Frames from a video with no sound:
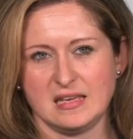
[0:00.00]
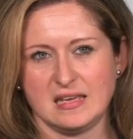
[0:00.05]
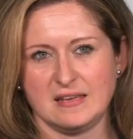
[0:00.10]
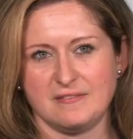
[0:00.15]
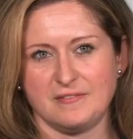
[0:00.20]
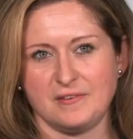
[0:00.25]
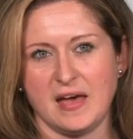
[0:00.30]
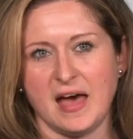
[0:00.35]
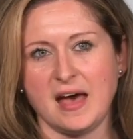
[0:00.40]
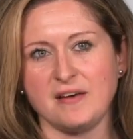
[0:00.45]

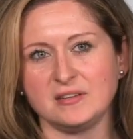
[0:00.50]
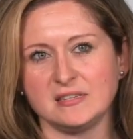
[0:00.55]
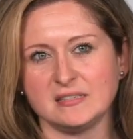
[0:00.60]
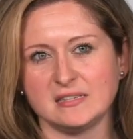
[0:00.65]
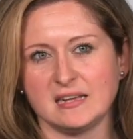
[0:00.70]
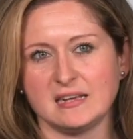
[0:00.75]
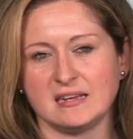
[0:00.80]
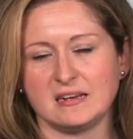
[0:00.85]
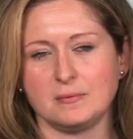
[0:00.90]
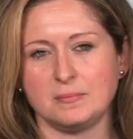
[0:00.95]
If you haven't
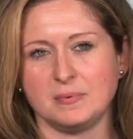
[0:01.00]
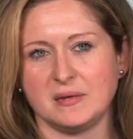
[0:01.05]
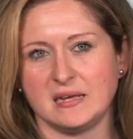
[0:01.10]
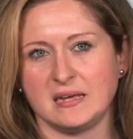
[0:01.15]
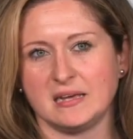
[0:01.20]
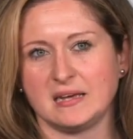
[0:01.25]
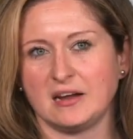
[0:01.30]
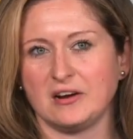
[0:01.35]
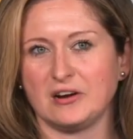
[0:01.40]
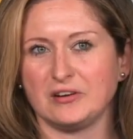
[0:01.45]
taken a
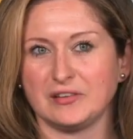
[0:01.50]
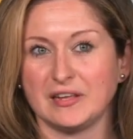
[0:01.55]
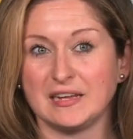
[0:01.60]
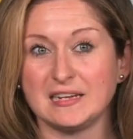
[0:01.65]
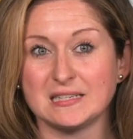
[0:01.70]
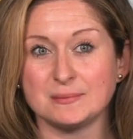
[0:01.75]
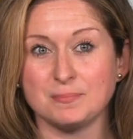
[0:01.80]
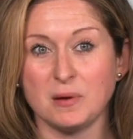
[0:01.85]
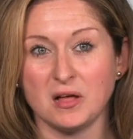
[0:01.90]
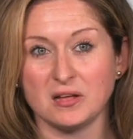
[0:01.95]
peek at our
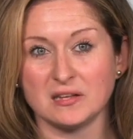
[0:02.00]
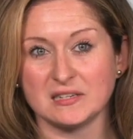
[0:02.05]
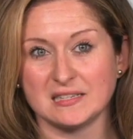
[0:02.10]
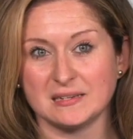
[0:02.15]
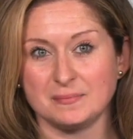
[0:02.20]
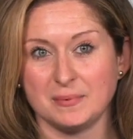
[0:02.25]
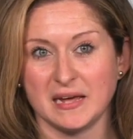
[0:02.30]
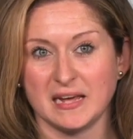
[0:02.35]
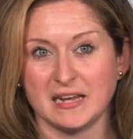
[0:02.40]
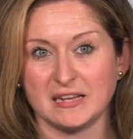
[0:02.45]
latest
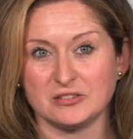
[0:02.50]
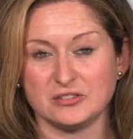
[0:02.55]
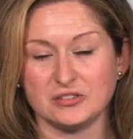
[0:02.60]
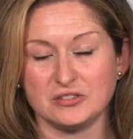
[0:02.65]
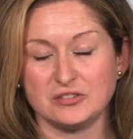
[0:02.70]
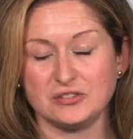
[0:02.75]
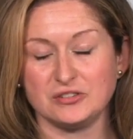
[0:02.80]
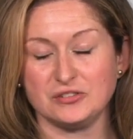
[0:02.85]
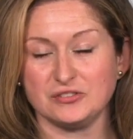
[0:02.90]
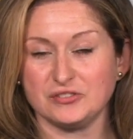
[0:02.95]
policy page,
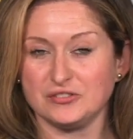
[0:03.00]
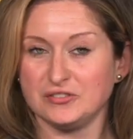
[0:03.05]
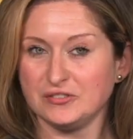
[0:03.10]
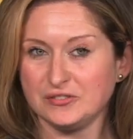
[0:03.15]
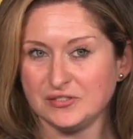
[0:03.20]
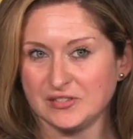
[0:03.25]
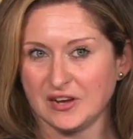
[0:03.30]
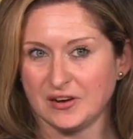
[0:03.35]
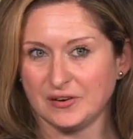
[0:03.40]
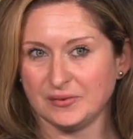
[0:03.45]
you should do
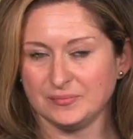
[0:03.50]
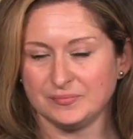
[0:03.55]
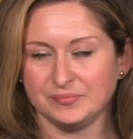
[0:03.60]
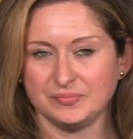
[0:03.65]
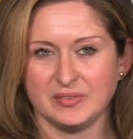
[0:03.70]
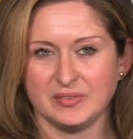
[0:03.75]
so.